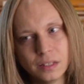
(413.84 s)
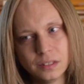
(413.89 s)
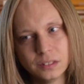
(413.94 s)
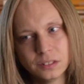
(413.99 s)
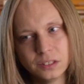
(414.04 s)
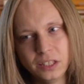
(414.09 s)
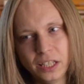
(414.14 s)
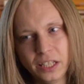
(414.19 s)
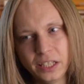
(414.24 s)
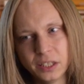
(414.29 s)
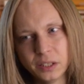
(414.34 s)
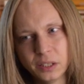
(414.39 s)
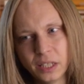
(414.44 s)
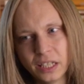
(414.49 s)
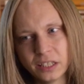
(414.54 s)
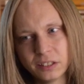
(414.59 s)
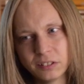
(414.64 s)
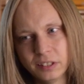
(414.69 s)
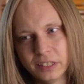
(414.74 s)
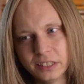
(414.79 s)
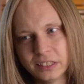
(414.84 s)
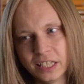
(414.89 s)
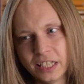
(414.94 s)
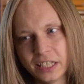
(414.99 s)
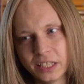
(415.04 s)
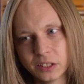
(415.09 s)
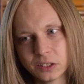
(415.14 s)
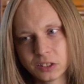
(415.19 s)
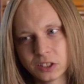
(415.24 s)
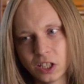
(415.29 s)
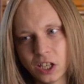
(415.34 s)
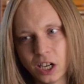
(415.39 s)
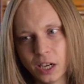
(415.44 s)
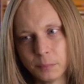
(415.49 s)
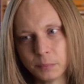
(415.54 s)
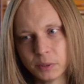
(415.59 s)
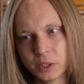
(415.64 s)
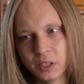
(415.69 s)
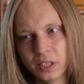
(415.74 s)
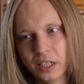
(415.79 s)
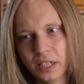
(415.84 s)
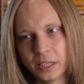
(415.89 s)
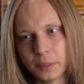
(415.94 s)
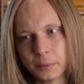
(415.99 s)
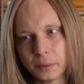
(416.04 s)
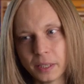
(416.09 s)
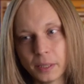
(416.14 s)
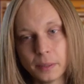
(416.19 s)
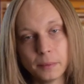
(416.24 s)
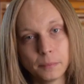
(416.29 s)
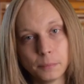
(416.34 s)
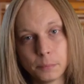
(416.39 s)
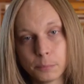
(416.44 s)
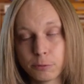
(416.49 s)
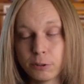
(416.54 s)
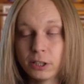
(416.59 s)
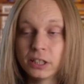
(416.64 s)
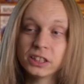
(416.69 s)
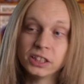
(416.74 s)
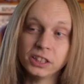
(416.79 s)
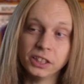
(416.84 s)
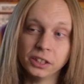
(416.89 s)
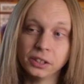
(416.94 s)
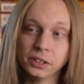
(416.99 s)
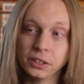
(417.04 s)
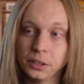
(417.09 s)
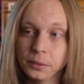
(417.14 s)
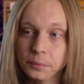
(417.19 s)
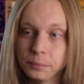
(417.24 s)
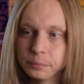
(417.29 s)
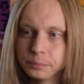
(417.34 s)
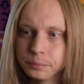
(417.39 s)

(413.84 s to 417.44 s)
So yeah, you can actually take your time. Don't let it get pressure, you know.